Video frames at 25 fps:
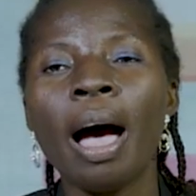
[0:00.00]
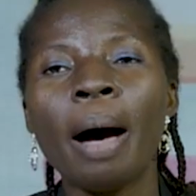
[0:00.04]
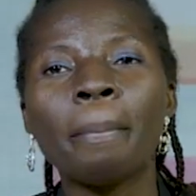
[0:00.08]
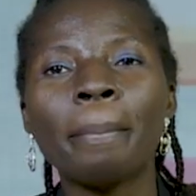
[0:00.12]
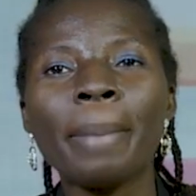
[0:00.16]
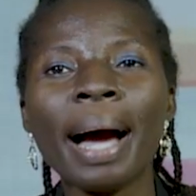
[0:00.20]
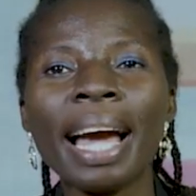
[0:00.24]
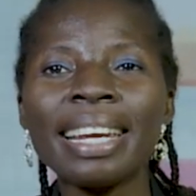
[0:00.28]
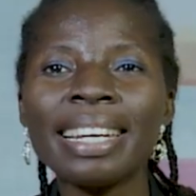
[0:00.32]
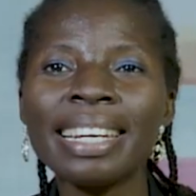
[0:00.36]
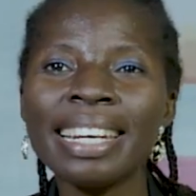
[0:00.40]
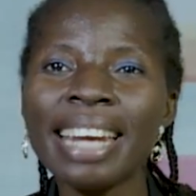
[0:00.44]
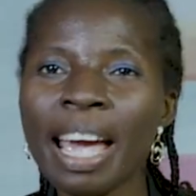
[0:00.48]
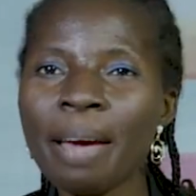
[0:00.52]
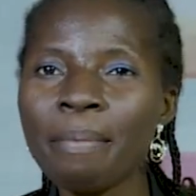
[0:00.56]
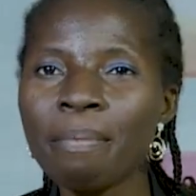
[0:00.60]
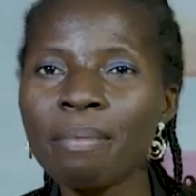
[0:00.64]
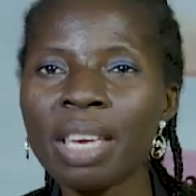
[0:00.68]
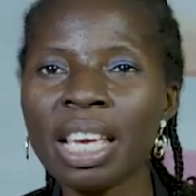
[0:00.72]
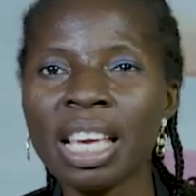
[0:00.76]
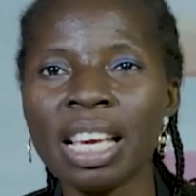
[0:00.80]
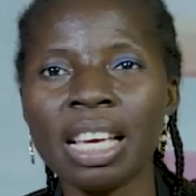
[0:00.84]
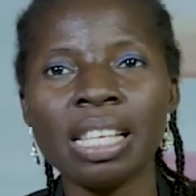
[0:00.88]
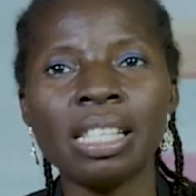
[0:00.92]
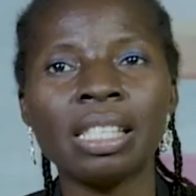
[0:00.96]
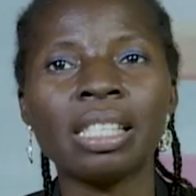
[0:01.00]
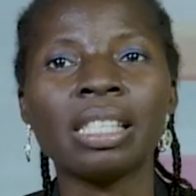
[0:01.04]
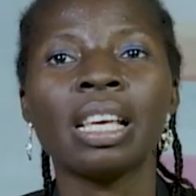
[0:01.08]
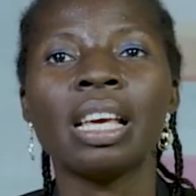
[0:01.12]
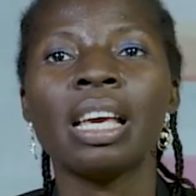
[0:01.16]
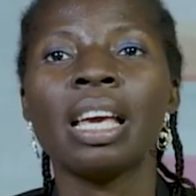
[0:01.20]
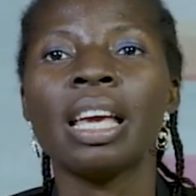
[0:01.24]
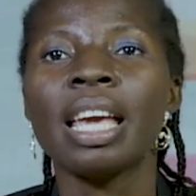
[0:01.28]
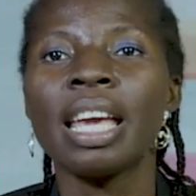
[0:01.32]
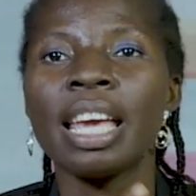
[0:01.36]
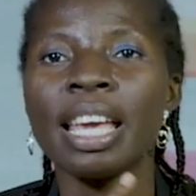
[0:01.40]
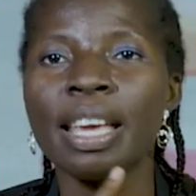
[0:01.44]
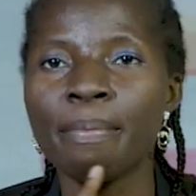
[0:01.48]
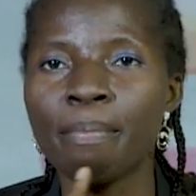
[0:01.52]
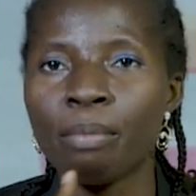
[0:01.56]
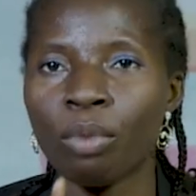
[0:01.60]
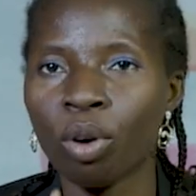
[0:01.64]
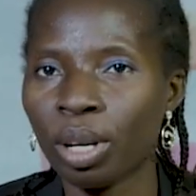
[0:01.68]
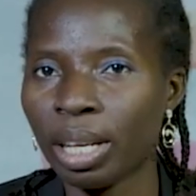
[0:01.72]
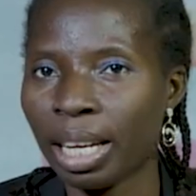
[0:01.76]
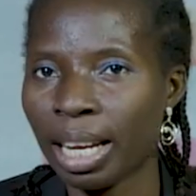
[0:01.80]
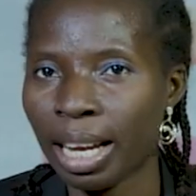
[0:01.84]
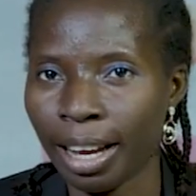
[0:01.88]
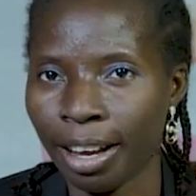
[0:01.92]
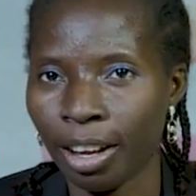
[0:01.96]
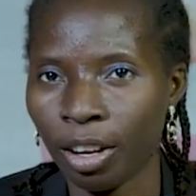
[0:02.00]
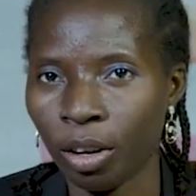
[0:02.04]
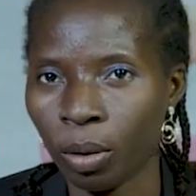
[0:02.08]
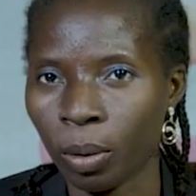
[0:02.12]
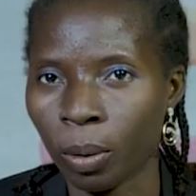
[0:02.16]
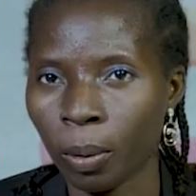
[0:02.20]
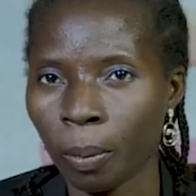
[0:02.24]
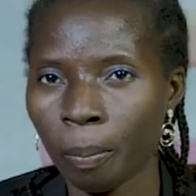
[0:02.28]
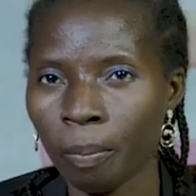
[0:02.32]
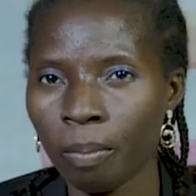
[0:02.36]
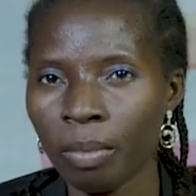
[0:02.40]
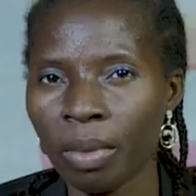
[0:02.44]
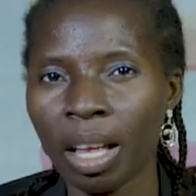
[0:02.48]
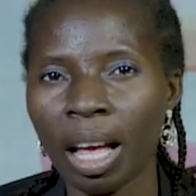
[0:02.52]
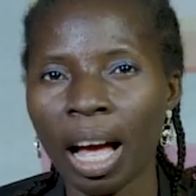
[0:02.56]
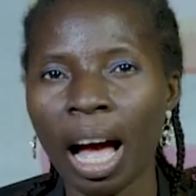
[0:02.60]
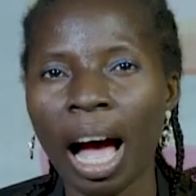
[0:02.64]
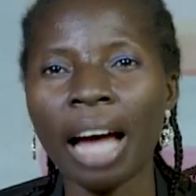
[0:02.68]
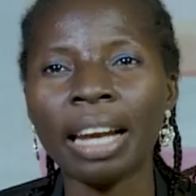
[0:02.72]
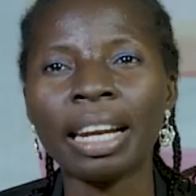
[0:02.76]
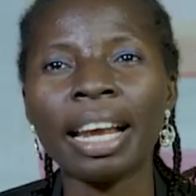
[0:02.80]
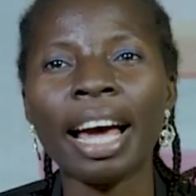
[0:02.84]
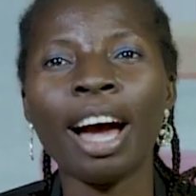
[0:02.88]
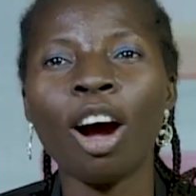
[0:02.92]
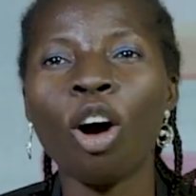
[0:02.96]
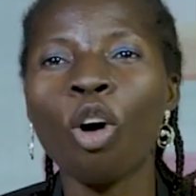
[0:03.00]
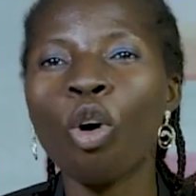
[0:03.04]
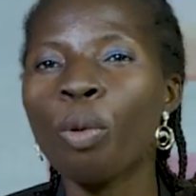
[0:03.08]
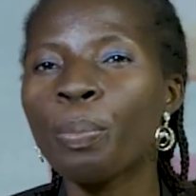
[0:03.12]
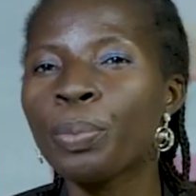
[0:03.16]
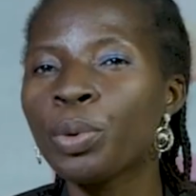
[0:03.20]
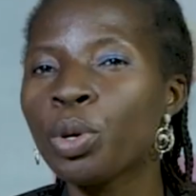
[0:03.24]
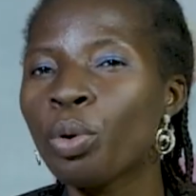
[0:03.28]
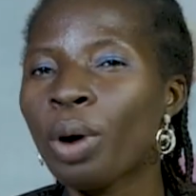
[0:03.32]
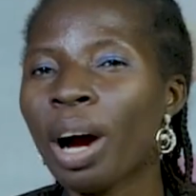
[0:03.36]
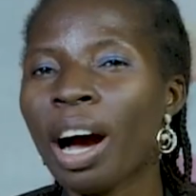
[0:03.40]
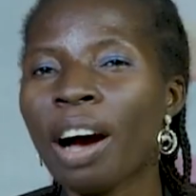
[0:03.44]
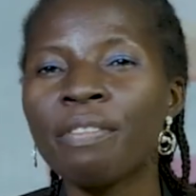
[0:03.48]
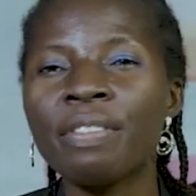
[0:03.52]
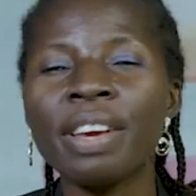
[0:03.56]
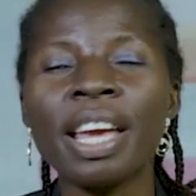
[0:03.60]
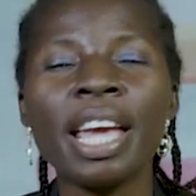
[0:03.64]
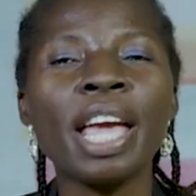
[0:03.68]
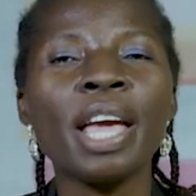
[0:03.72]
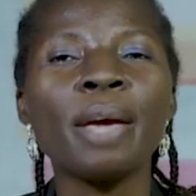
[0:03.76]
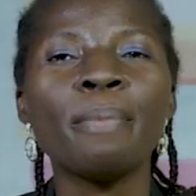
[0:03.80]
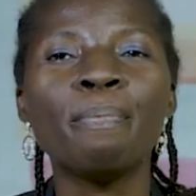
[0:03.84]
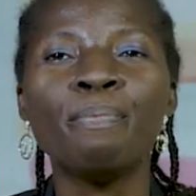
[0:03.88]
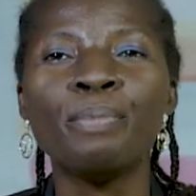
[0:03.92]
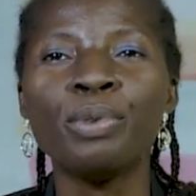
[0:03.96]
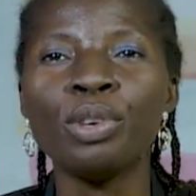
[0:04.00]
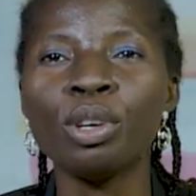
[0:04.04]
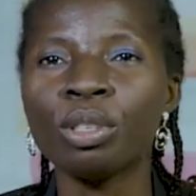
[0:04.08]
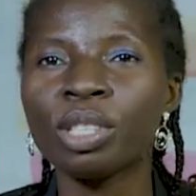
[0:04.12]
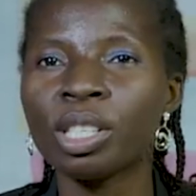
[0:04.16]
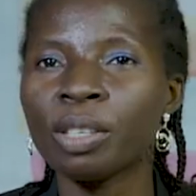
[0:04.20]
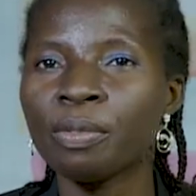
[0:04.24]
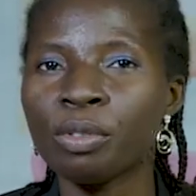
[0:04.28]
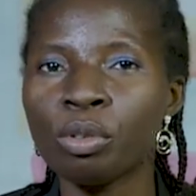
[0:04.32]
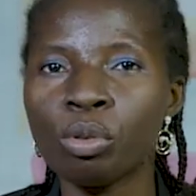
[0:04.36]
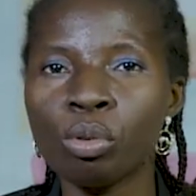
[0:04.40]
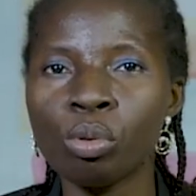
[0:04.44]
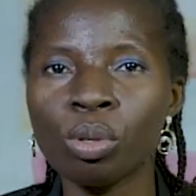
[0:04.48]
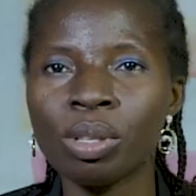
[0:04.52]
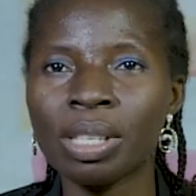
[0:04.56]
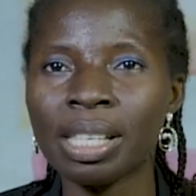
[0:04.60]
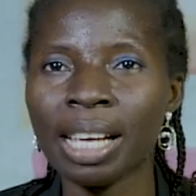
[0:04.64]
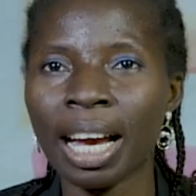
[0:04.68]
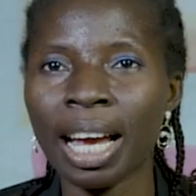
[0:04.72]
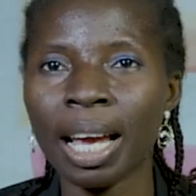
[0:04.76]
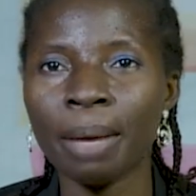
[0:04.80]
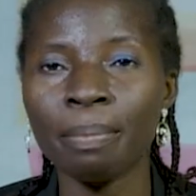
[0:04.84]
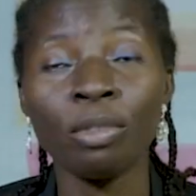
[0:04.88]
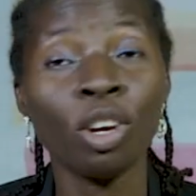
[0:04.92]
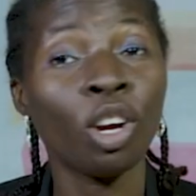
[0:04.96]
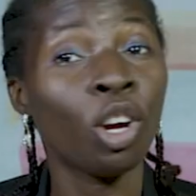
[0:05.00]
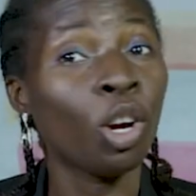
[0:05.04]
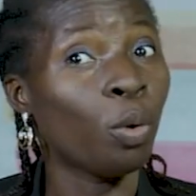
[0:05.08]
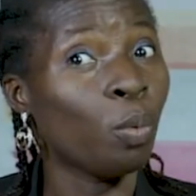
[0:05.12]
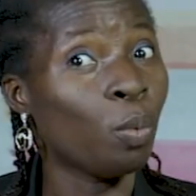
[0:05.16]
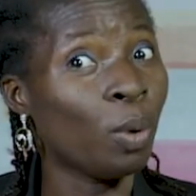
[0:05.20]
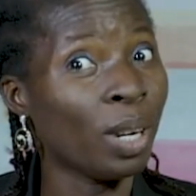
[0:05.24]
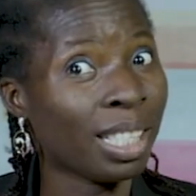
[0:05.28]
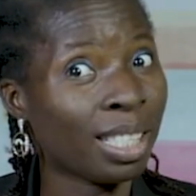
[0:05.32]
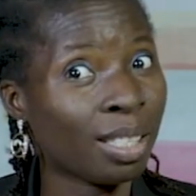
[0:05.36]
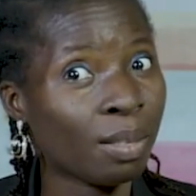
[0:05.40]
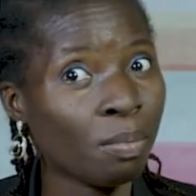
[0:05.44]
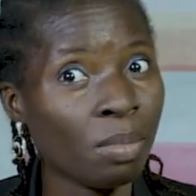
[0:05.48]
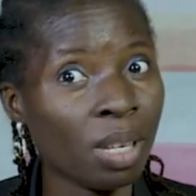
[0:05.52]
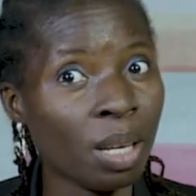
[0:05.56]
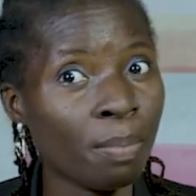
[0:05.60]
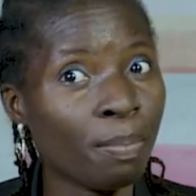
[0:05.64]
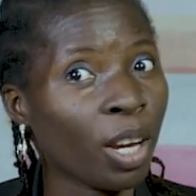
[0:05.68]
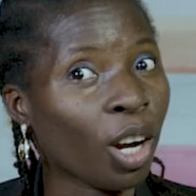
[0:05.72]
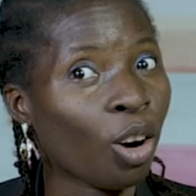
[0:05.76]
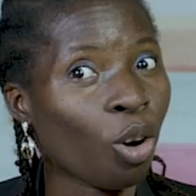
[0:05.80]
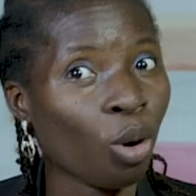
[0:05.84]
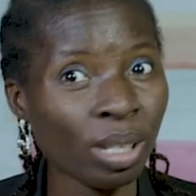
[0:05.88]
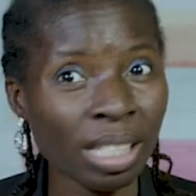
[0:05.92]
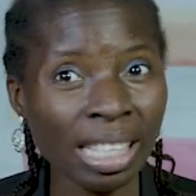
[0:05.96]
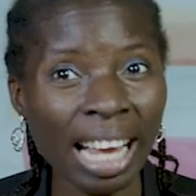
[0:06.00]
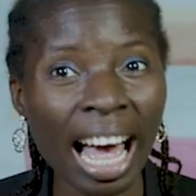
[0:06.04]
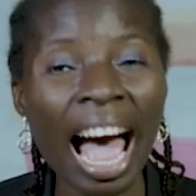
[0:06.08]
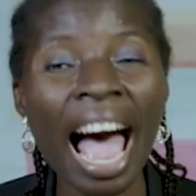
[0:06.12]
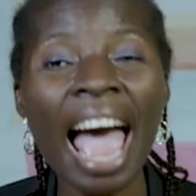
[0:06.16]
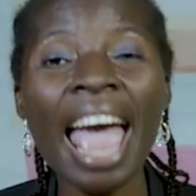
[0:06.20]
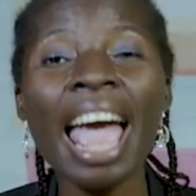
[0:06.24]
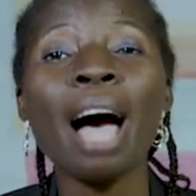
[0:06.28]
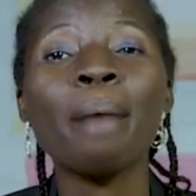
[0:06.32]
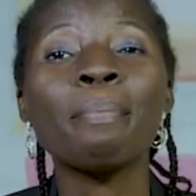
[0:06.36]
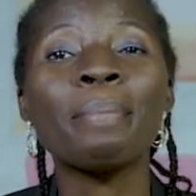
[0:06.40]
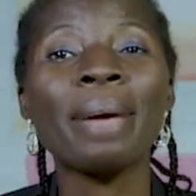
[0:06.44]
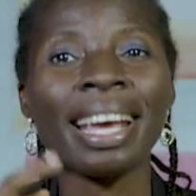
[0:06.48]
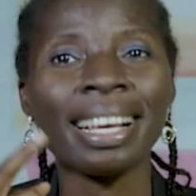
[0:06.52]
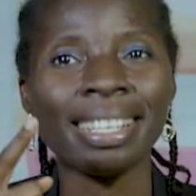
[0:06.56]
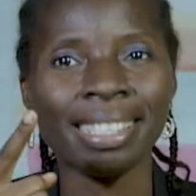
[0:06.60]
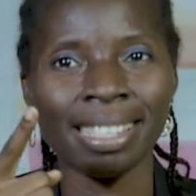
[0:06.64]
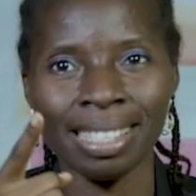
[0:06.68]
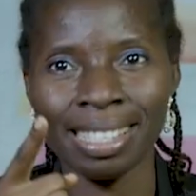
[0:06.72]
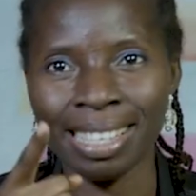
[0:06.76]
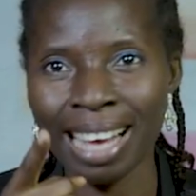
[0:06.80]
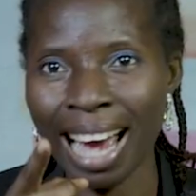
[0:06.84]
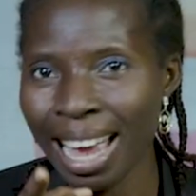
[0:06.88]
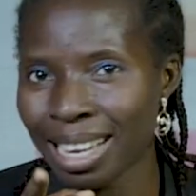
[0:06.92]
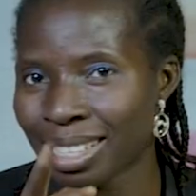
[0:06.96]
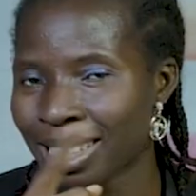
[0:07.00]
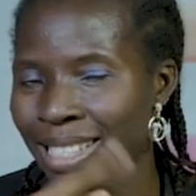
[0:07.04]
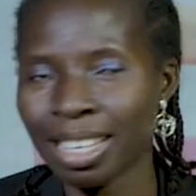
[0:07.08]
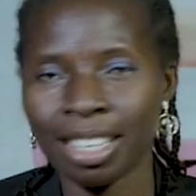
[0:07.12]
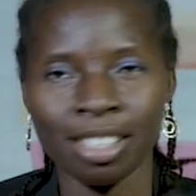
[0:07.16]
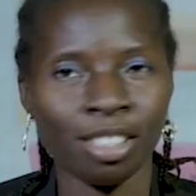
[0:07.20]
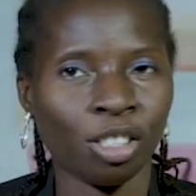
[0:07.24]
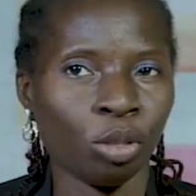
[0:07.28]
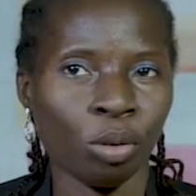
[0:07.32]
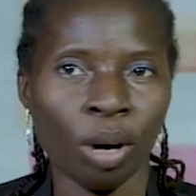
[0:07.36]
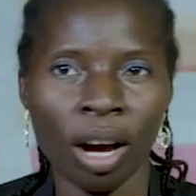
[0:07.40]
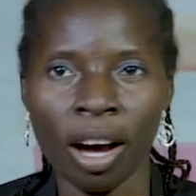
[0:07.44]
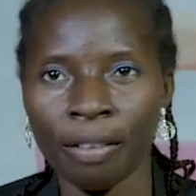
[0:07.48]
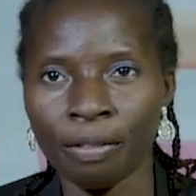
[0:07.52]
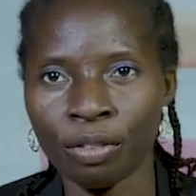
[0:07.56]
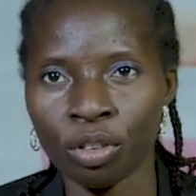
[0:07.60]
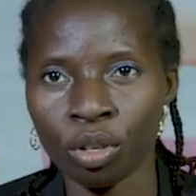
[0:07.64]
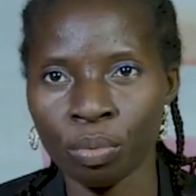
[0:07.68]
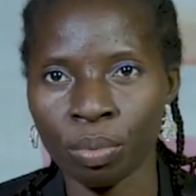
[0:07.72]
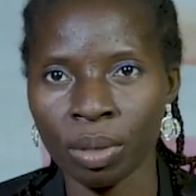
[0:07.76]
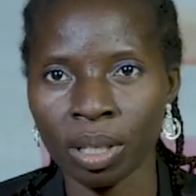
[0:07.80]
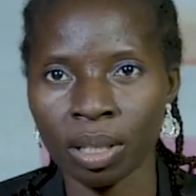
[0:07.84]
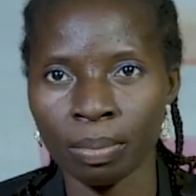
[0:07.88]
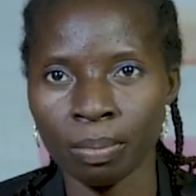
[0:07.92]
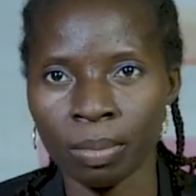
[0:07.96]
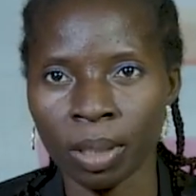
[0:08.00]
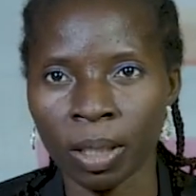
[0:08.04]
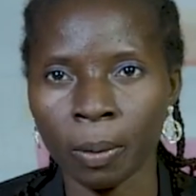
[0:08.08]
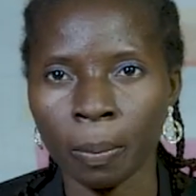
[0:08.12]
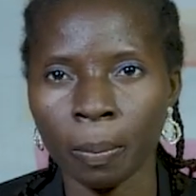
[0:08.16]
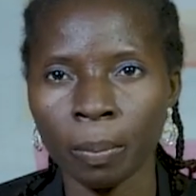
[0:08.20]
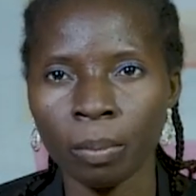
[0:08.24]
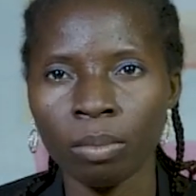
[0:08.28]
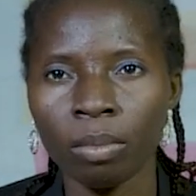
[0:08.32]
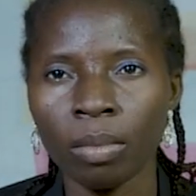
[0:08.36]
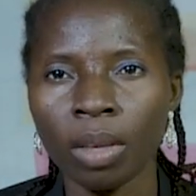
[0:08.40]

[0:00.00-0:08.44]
My name is Imole and I hope you have a beautiful time with me because I am excited to have you with me.